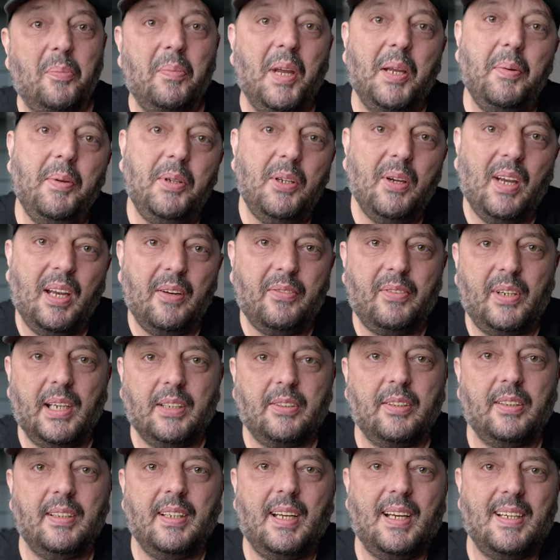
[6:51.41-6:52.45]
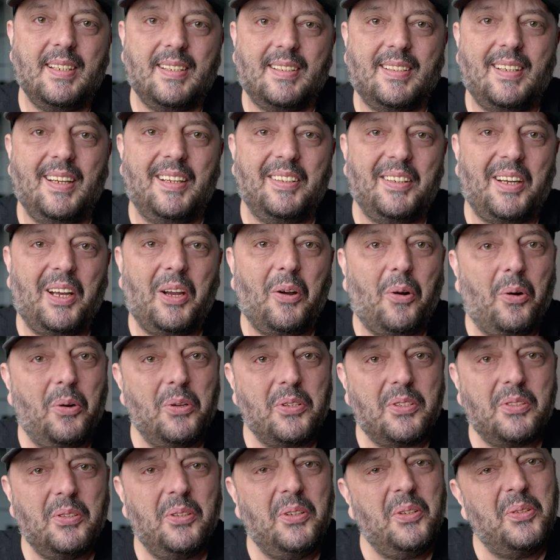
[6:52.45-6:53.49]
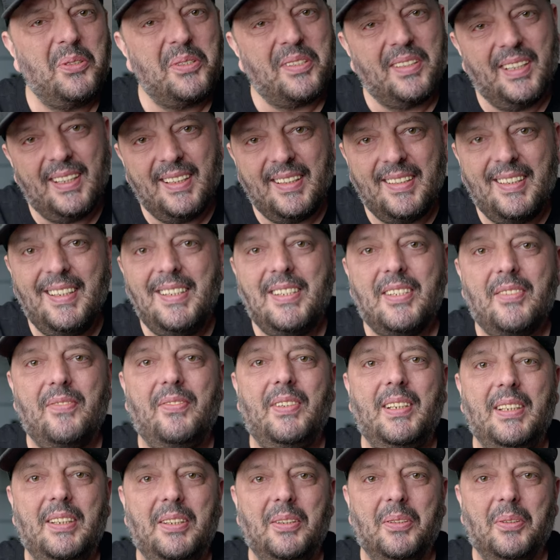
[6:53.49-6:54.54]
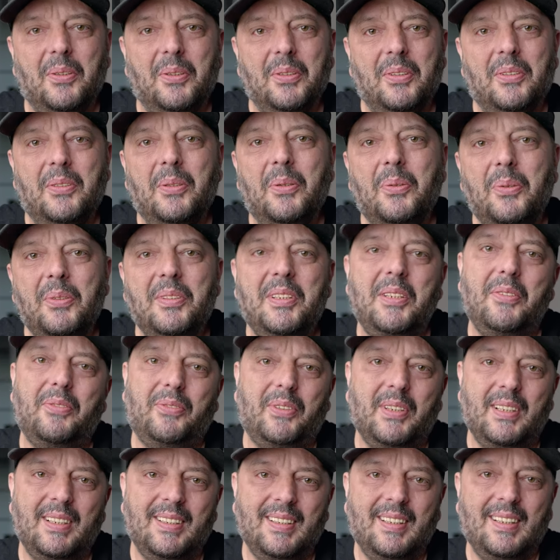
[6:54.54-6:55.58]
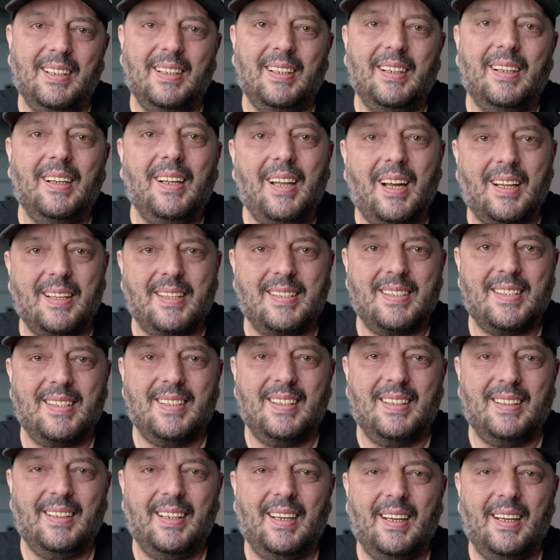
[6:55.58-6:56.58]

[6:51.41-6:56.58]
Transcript: maybe you have recognized that I also used in this video two different LUTs.